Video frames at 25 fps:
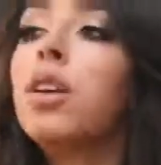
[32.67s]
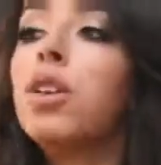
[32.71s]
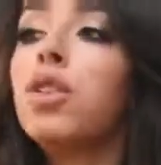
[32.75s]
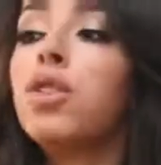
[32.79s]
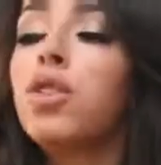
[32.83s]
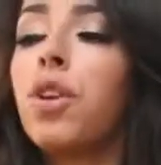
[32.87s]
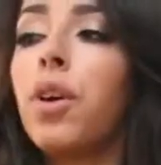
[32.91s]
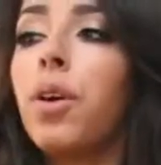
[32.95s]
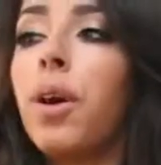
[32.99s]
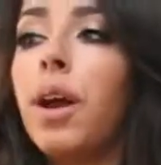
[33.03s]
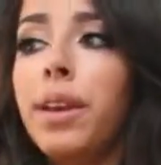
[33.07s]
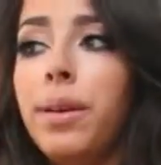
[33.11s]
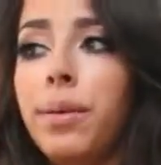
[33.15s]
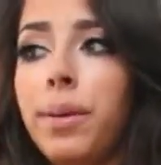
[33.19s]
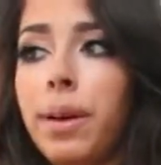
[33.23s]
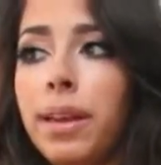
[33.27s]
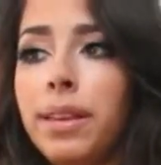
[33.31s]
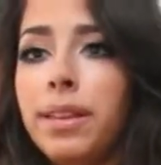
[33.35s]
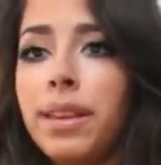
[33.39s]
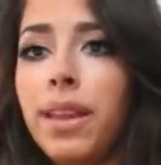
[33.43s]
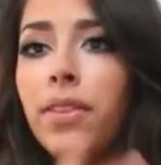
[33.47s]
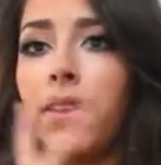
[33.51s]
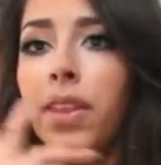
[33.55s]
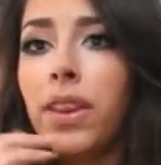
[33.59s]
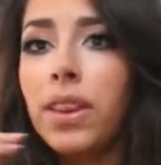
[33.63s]
So
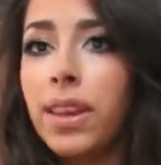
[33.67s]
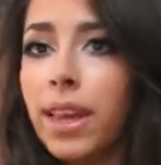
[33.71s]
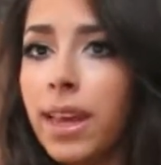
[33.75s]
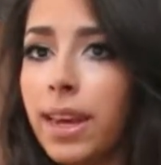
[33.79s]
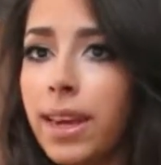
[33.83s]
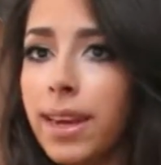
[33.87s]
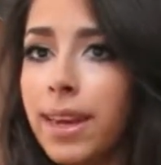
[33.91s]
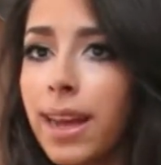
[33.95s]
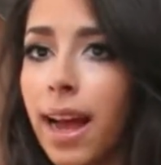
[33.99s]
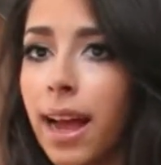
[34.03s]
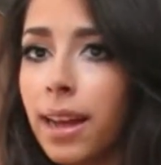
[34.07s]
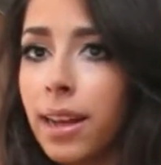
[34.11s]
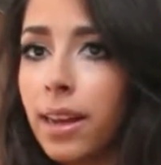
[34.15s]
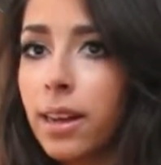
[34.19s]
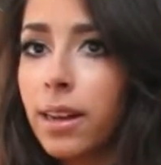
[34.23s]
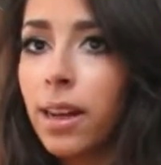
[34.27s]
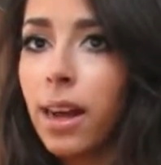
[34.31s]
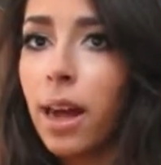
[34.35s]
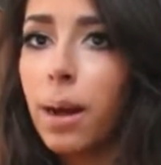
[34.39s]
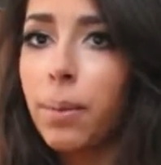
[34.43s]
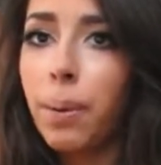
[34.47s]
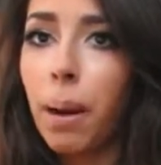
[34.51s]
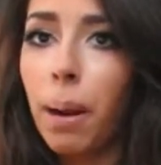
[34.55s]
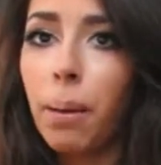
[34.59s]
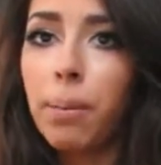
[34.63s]
anyways, and then Lady Gaga
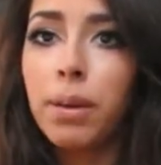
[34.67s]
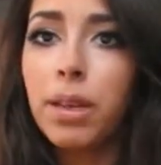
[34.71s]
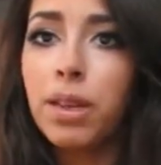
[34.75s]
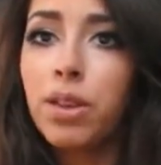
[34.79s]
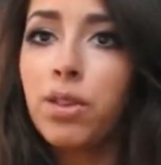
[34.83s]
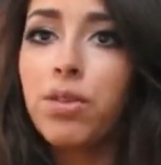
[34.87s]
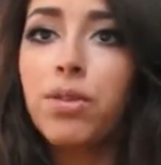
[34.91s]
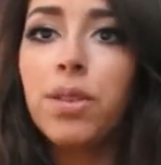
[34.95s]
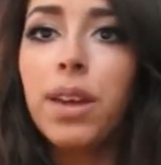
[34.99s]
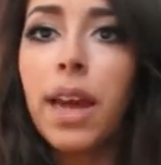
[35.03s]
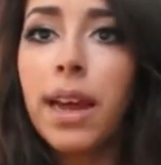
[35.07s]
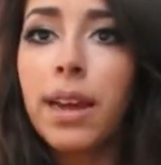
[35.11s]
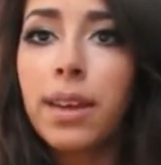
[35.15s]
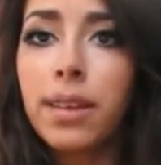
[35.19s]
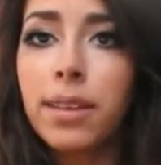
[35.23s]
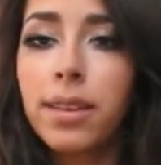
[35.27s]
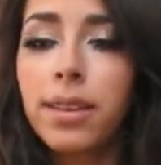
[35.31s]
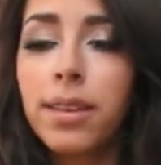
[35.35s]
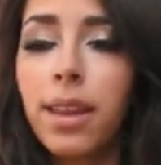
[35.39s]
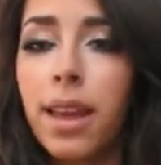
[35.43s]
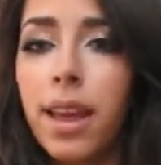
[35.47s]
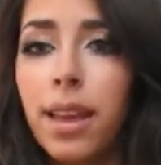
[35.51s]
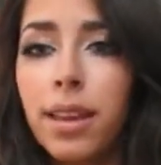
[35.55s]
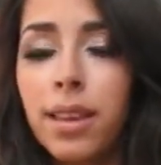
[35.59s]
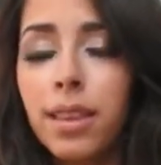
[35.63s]
I'll probably do
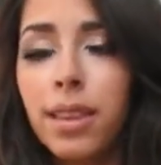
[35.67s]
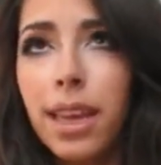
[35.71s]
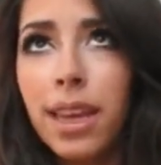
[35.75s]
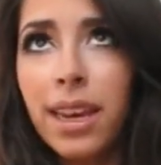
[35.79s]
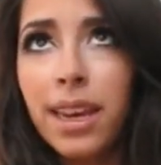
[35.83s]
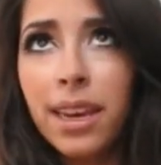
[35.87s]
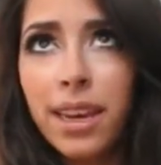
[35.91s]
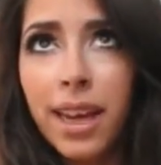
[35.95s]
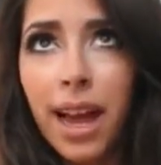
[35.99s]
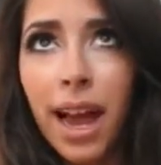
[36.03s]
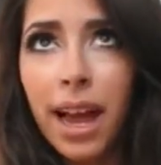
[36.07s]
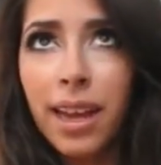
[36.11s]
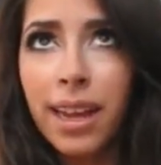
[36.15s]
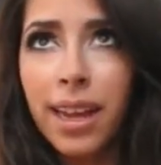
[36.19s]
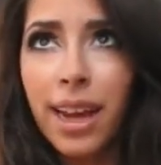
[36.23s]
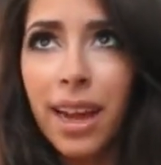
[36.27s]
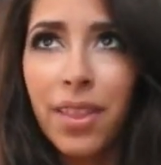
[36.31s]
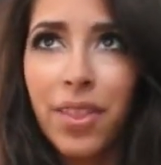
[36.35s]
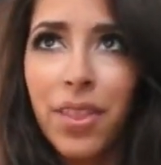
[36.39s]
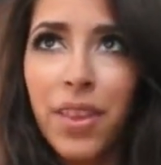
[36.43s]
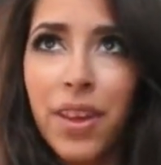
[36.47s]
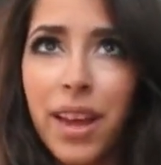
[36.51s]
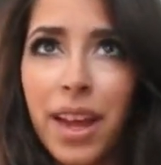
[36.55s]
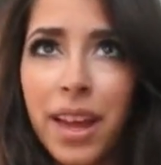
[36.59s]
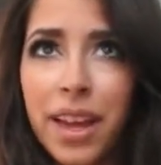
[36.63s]
next, and Lady Gaga
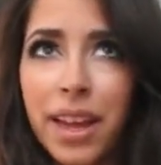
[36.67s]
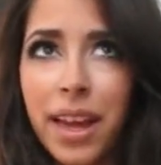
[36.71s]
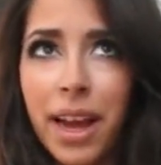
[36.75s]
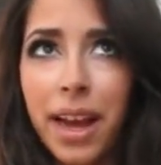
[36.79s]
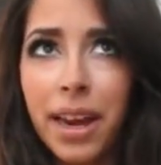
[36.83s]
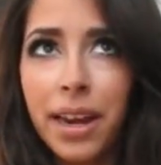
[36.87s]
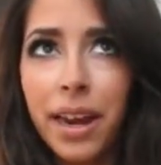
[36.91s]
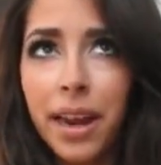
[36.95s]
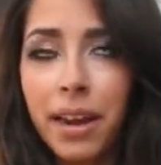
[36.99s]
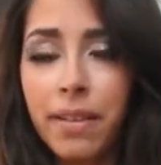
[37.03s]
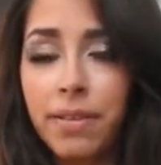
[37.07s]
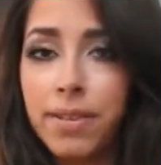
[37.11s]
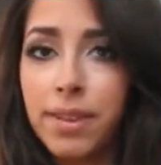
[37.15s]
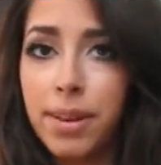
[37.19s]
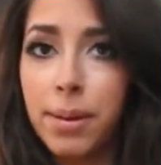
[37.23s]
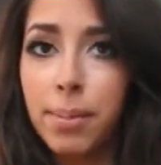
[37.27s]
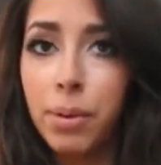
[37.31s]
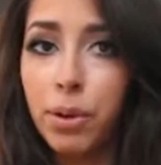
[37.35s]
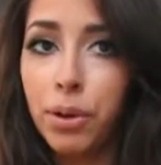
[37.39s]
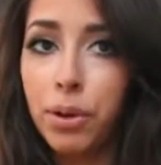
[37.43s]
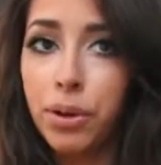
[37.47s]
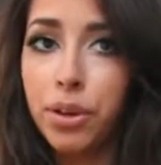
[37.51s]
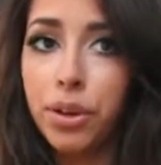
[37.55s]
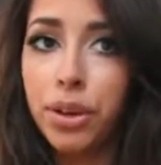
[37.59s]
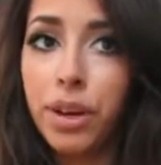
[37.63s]
I think I kind of have
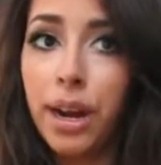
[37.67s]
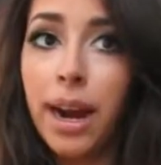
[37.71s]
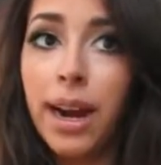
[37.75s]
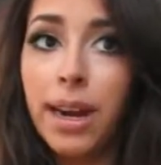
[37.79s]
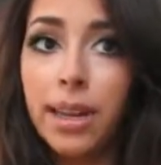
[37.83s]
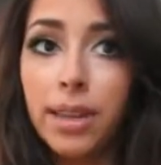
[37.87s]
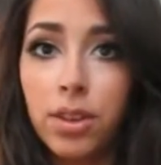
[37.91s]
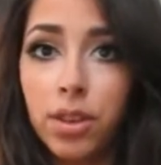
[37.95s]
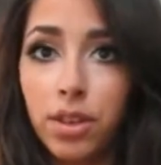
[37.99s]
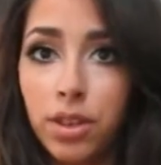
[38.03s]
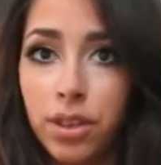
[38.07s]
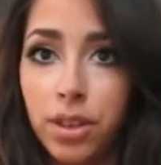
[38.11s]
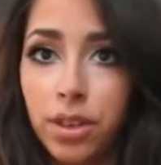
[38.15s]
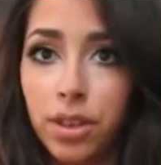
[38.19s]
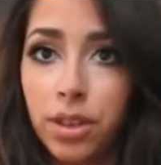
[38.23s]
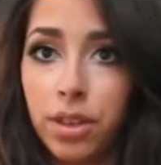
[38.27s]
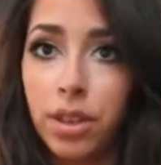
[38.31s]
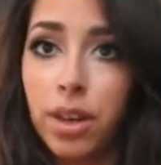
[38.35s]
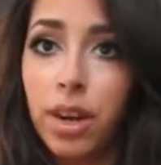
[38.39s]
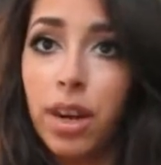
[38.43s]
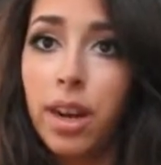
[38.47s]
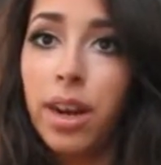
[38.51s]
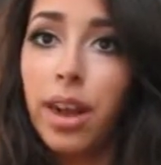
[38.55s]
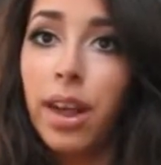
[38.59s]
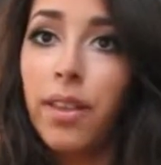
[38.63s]
similar eyes to
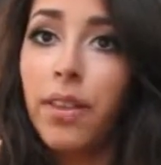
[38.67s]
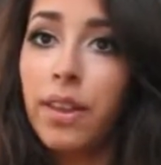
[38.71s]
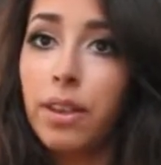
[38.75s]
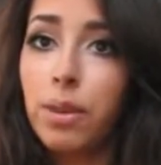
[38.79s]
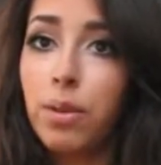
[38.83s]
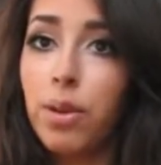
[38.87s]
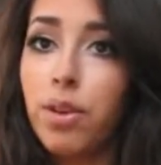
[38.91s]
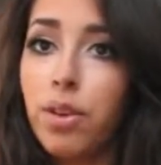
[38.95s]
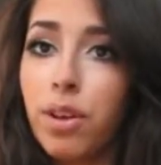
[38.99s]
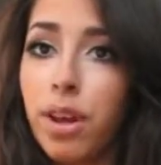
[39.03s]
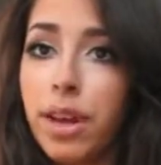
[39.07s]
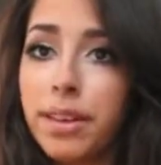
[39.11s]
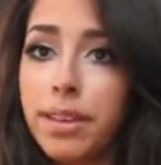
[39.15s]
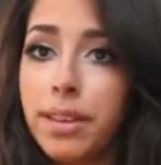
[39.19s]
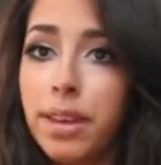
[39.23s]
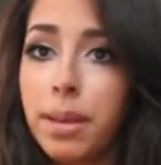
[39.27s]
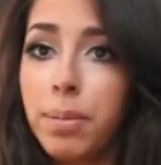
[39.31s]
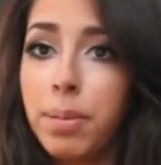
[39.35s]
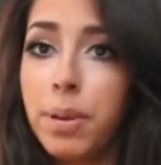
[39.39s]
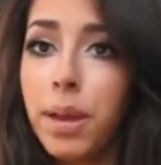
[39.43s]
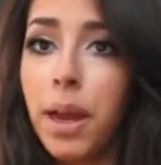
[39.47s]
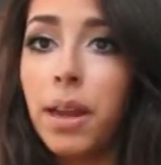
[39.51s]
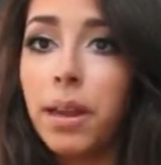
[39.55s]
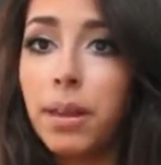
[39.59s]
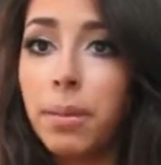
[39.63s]
her, and that's why you guys
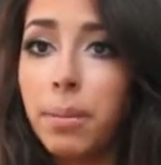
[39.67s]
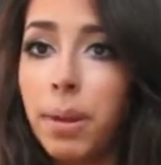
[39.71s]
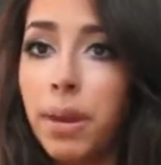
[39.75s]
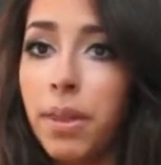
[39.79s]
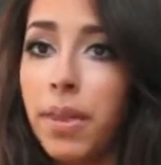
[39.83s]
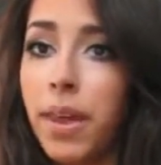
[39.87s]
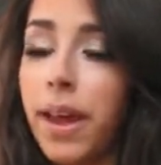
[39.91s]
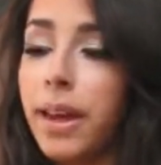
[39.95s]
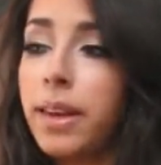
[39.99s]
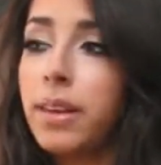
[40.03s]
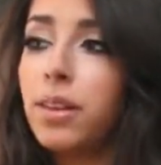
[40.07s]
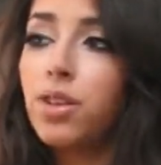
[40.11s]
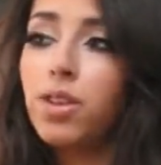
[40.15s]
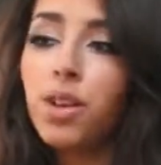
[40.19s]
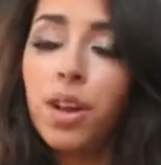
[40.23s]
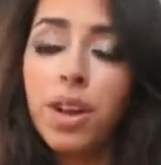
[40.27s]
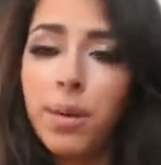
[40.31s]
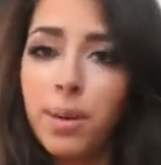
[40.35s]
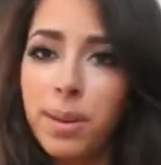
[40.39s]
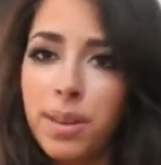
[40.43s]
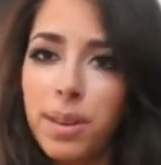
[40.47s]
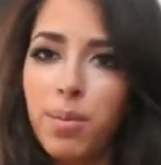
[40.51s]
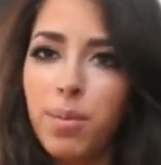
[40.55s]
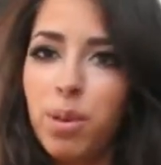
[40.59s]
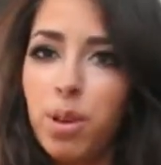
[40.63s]
keep telling me that. So
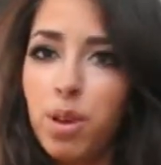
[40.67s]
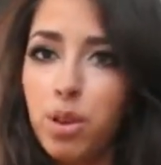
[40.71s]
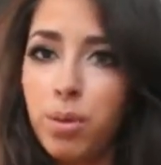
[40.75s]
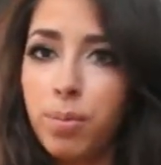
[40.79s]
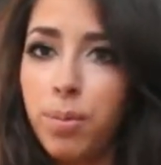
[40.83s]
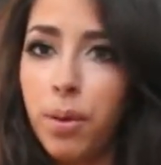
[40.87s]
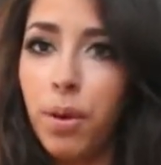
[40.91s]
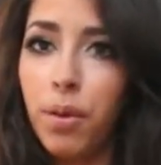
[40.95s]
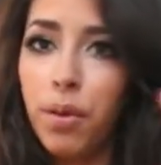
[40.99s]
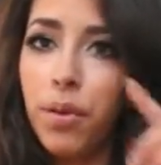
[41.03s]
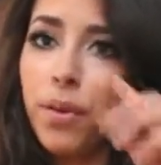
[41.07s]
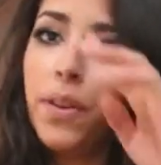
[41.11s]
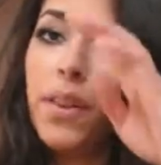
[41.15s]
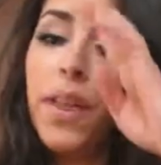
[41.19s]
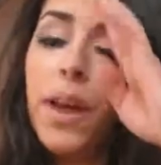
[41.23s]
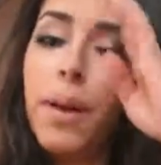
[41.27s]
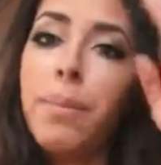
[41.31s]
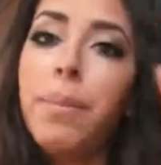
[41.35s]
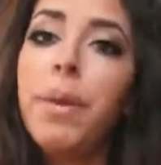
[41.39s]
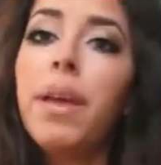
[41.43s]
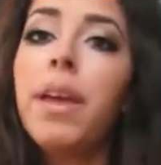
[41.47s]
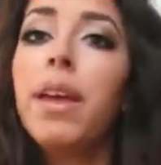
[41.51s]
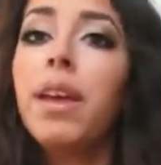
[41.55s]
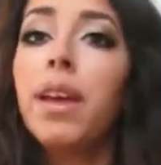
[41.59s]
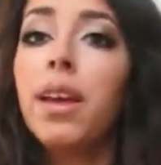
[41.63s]
anyways, I'm going to do both of
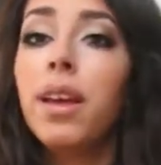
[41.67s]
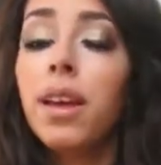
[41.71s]
them.